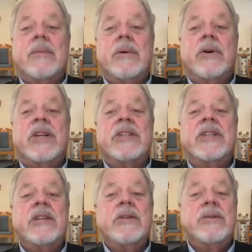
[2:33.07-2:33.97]
we will
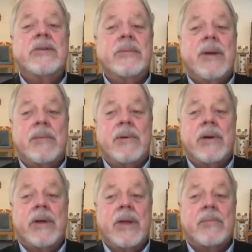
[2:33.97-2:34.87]
continue to
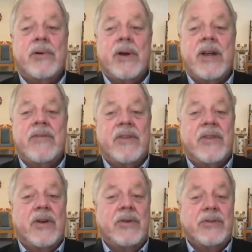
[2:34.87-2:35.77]
remember and pray for
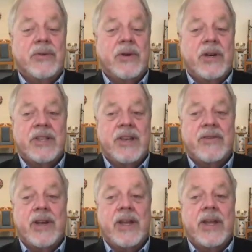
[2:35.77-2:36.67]
those who are
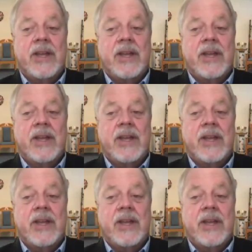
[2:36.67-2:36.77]
suffering